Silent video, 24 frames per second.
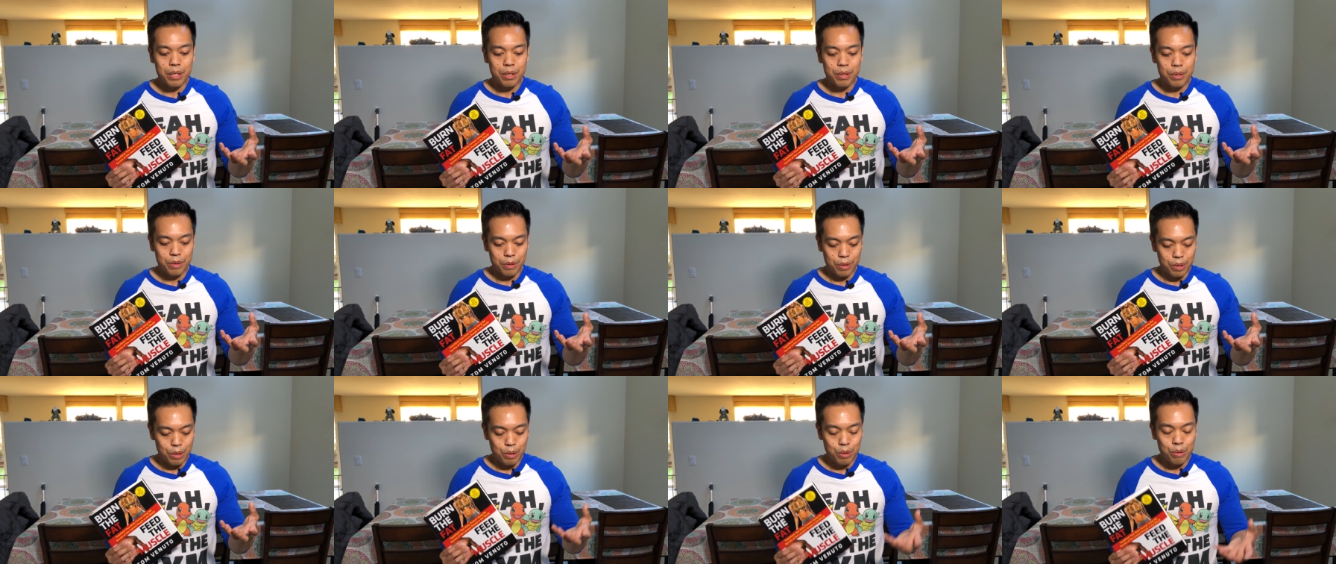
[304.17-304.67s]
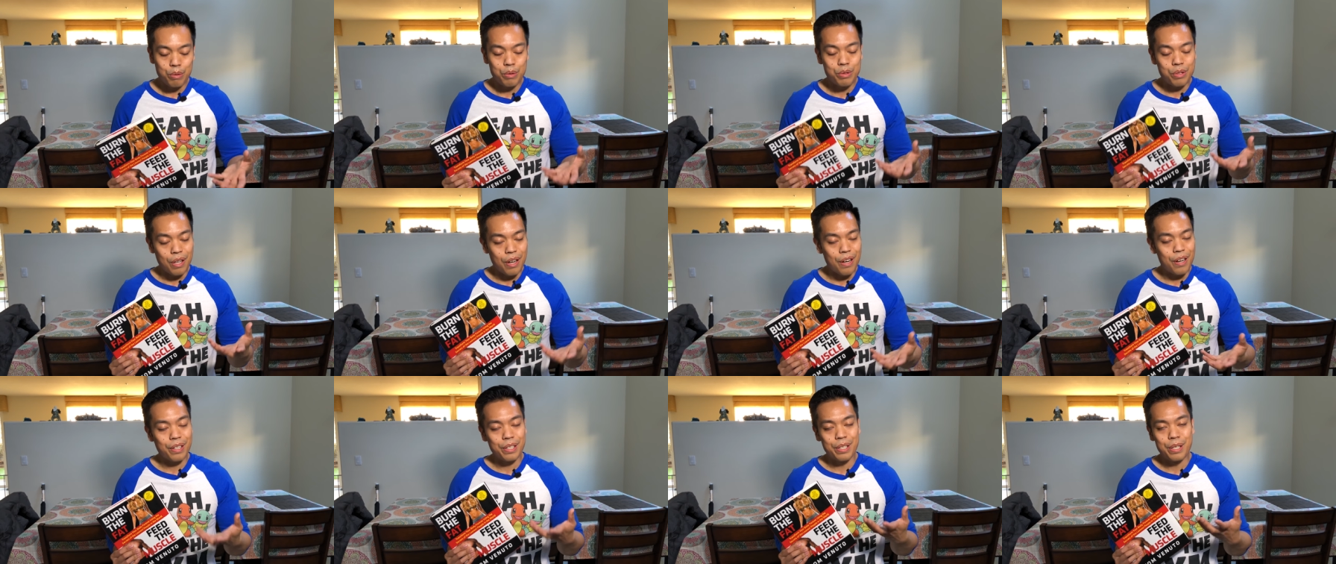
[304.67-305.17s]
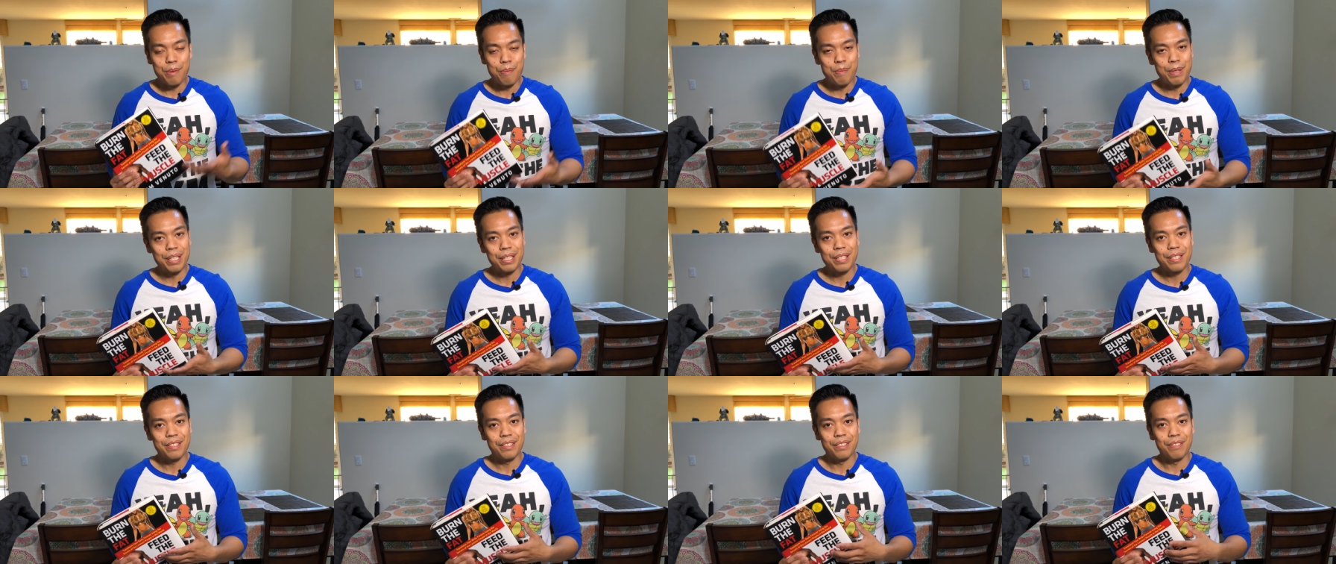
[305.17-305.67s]
to lose all your
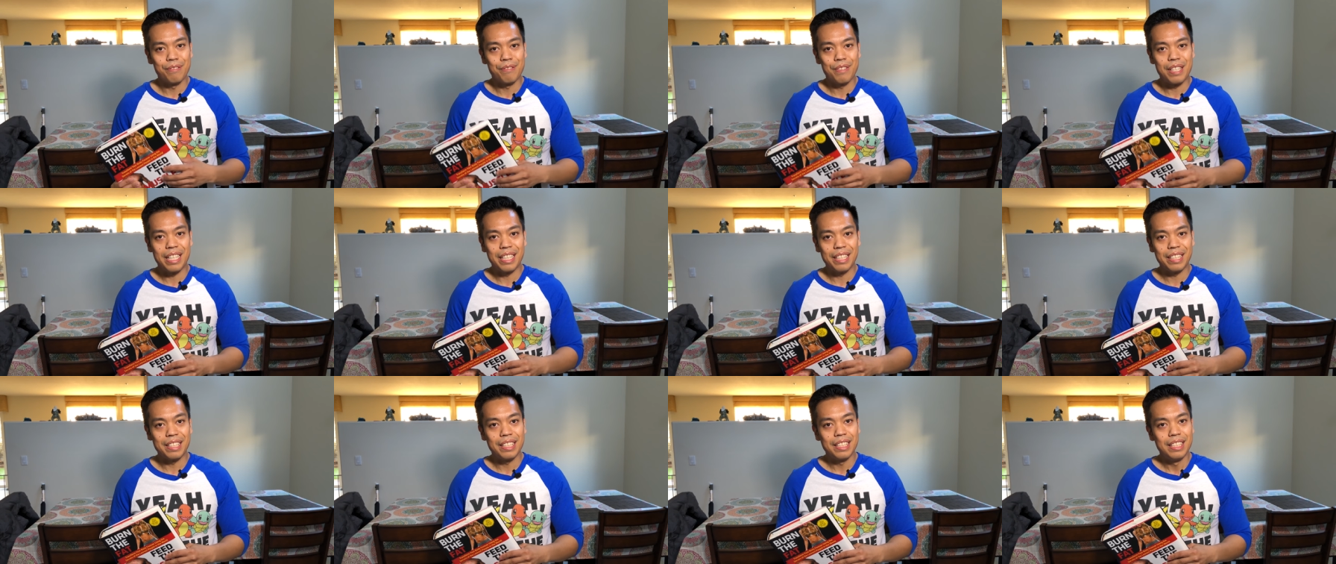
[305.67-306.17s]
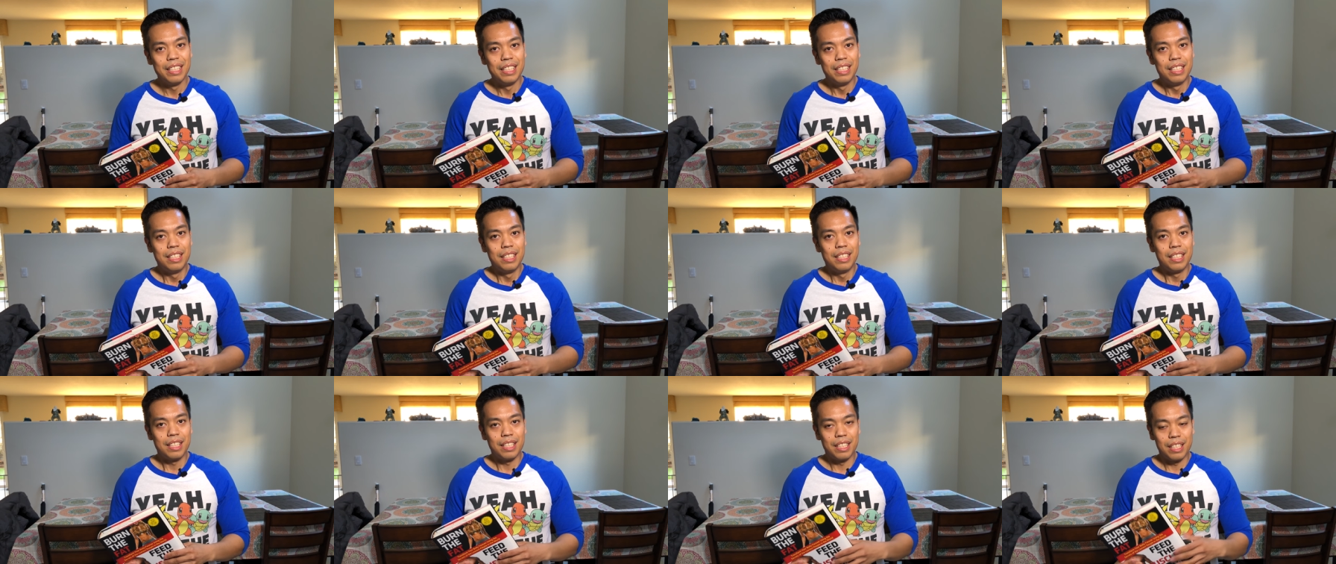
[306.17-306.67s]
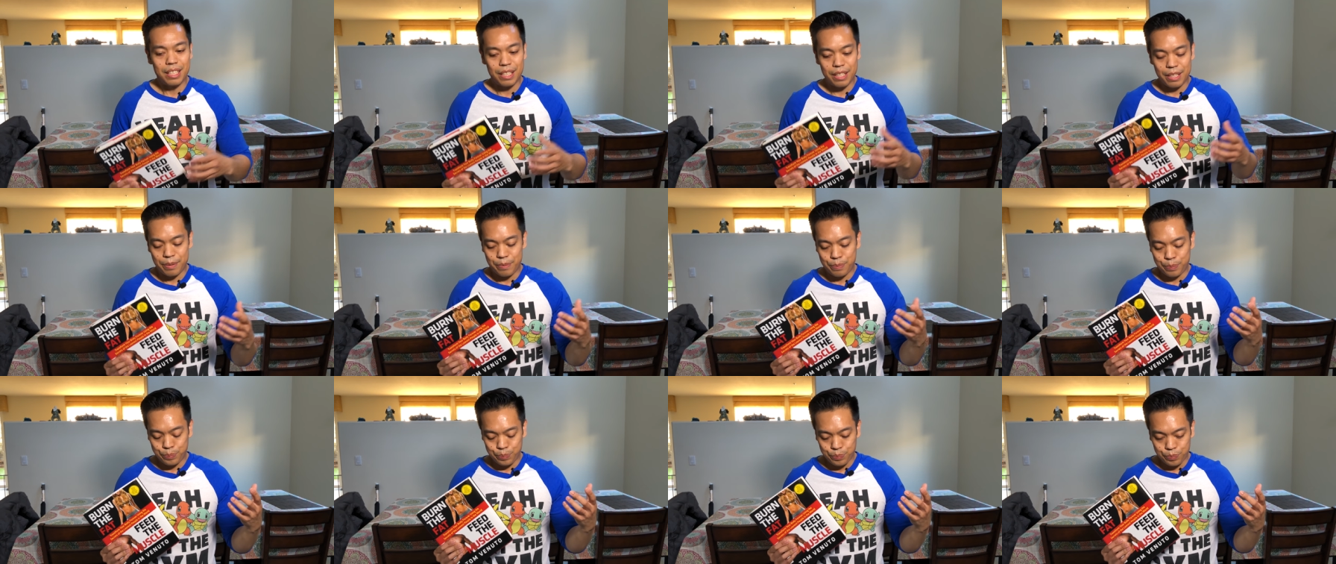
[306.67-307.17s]
muscle while
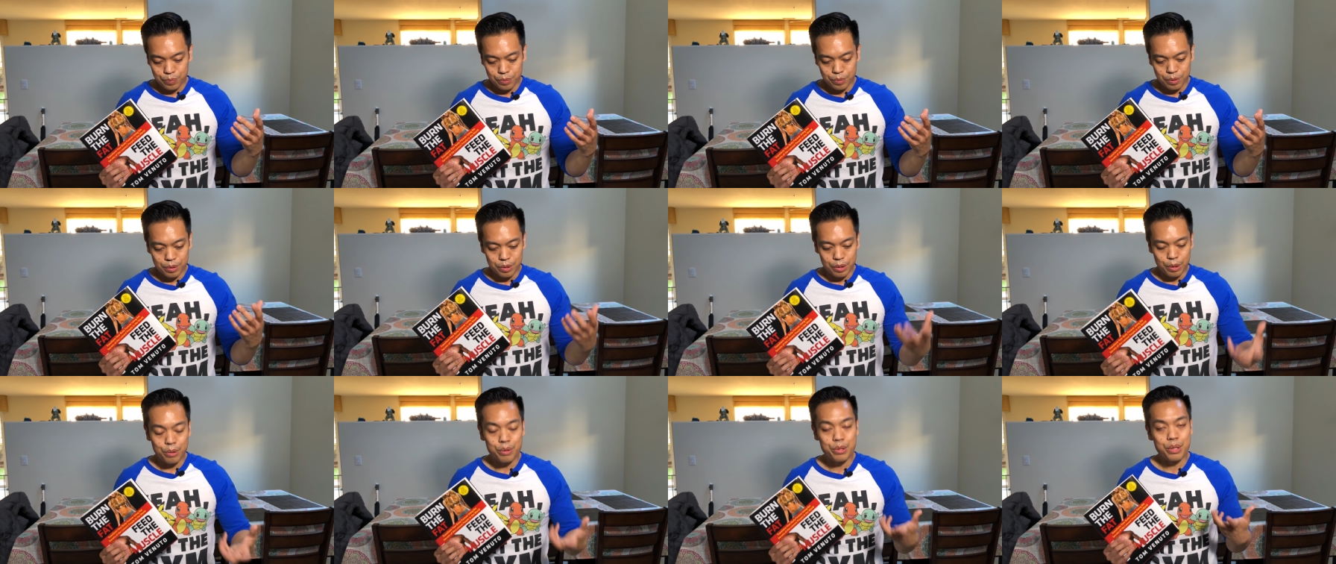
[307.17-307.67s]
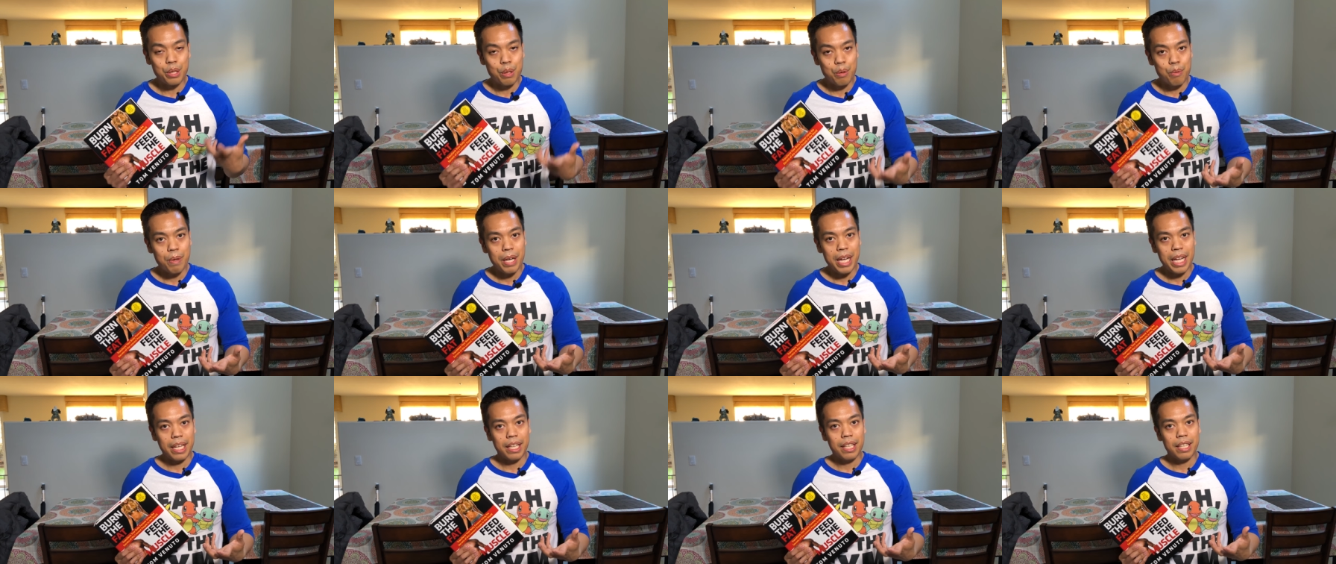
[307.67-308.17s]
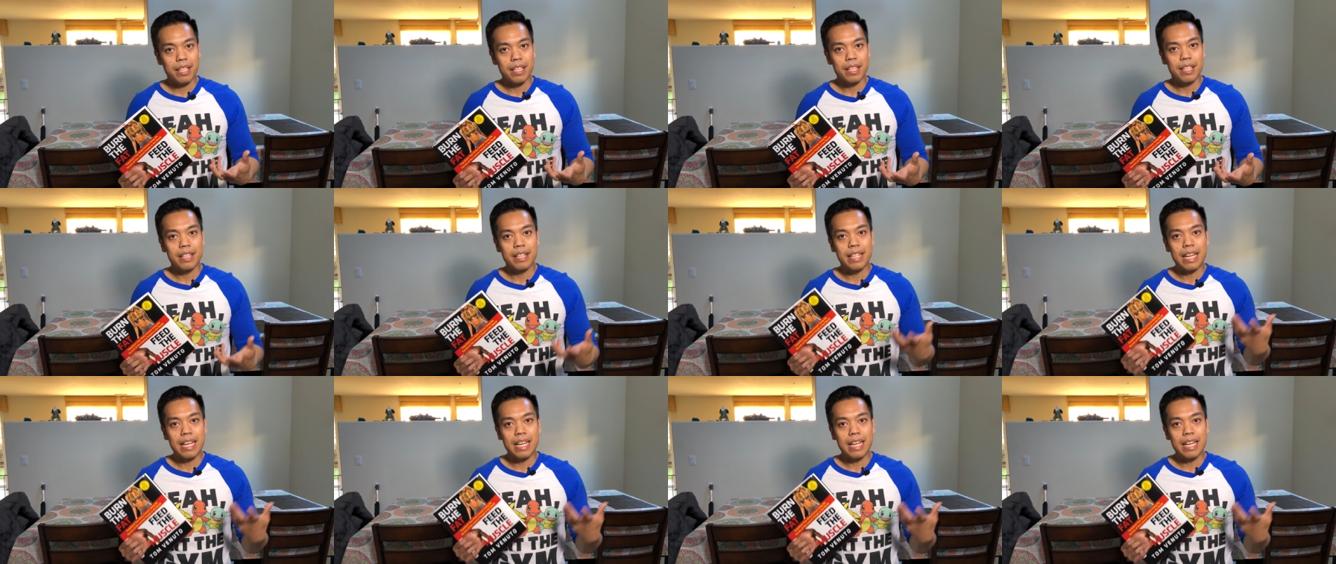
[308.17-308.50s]
um, losing weight.